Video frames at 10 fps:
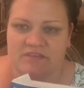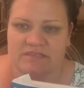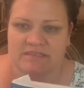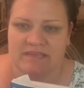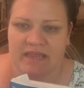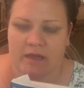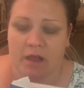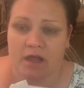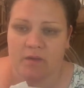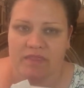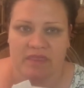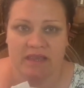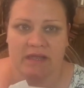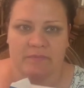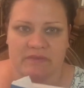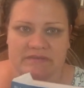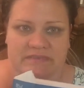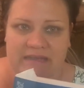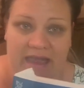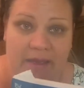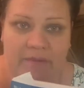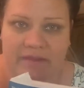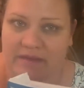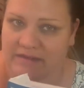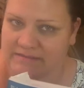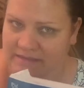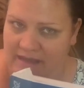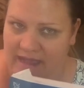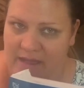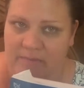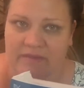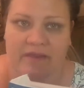just saying, oh, I think this is gonna happen and then it's gonna happen.